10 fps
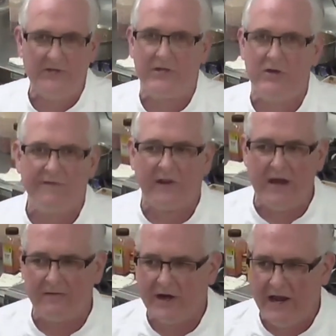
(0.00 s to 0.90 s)
there's only
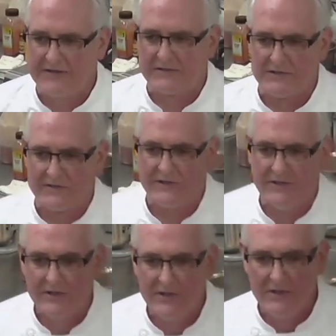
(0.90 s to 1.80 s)
2 flavor
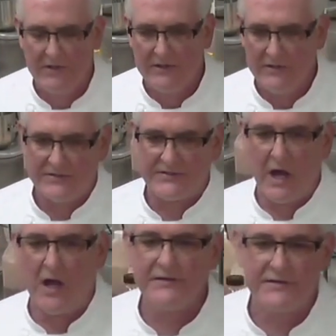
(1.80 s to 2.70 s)
enhancers,
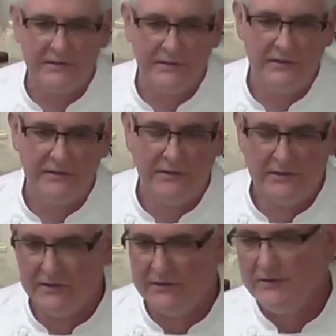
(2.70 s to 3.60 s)
salt
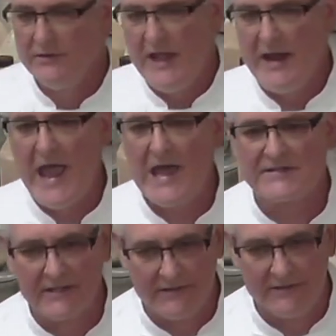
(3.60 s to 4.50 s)
and
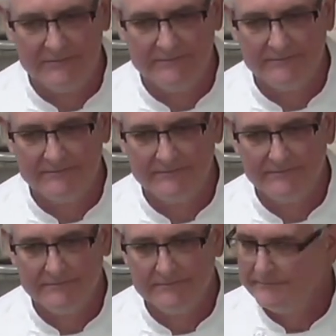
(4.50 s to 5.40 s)
acid.
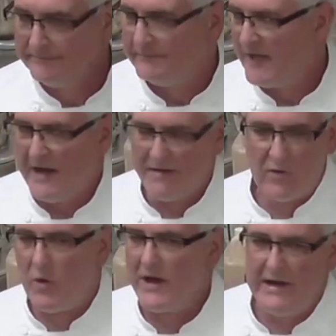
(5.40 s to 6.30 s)
I
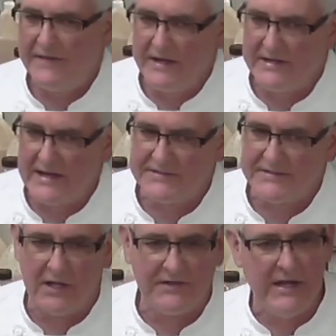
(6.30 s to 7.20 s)
never want anything to taste
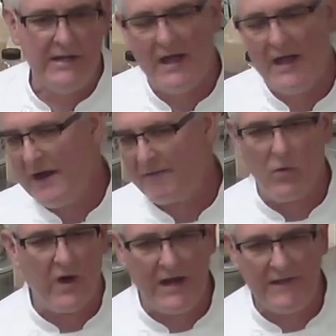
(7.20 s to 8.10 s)
salty. I never
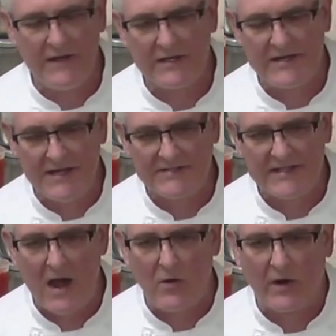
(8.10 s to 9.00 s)
want
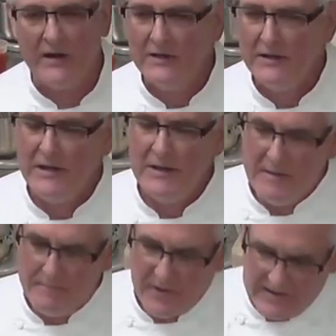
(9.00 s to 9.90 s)
anything to taste sour.
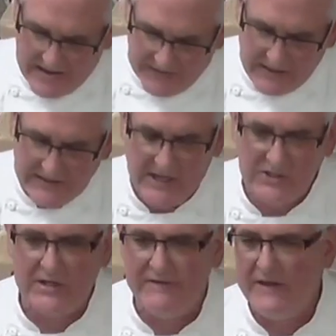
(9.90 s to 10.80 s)
But the
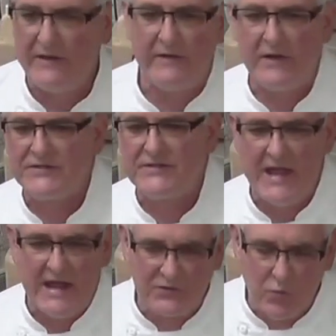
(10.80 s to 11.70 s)
addition of either of those
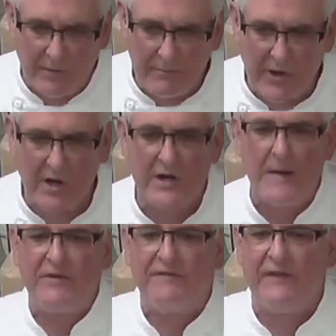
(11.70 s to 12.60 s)
things will perk
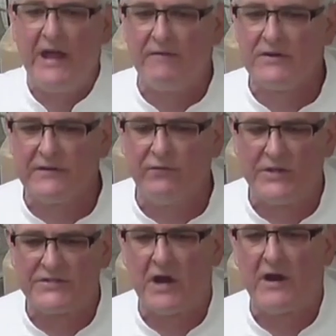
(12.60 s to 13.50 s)
up the flavors of
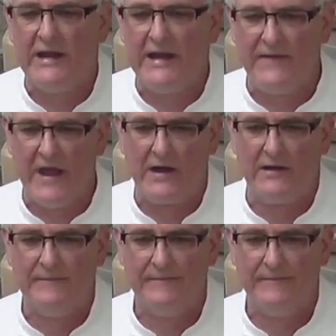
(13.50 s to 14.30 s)
what's already in there.